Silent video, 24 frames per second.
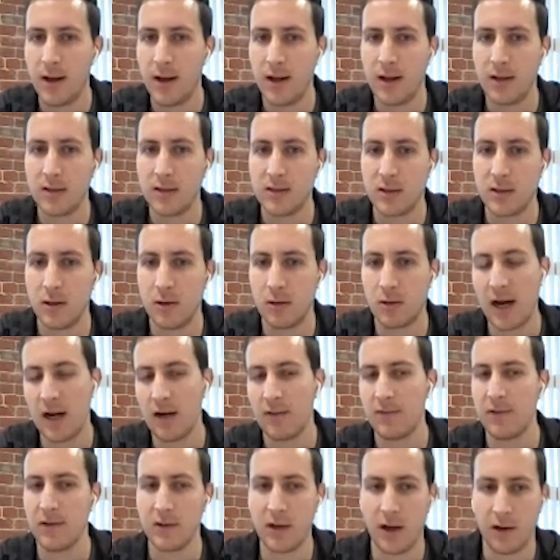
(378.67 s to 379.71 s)
And so
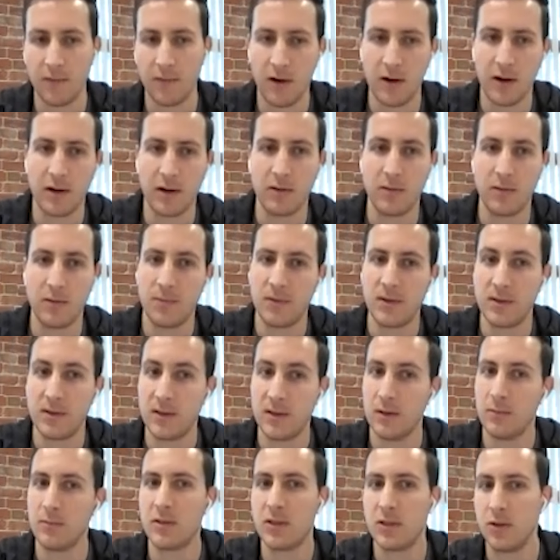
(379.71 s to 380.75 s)
kind of a very
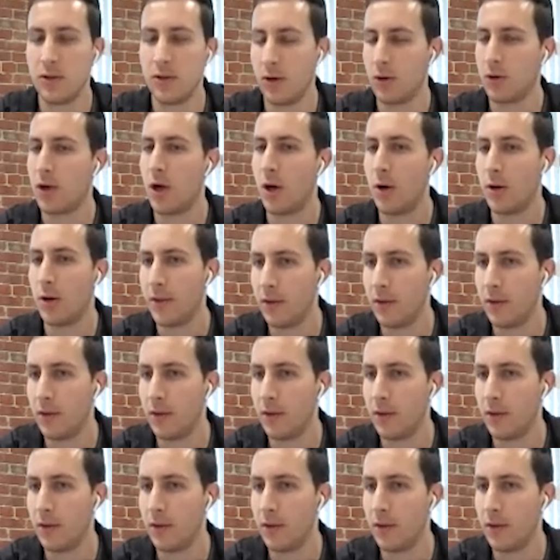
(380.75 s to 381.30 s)
dumb pseudocode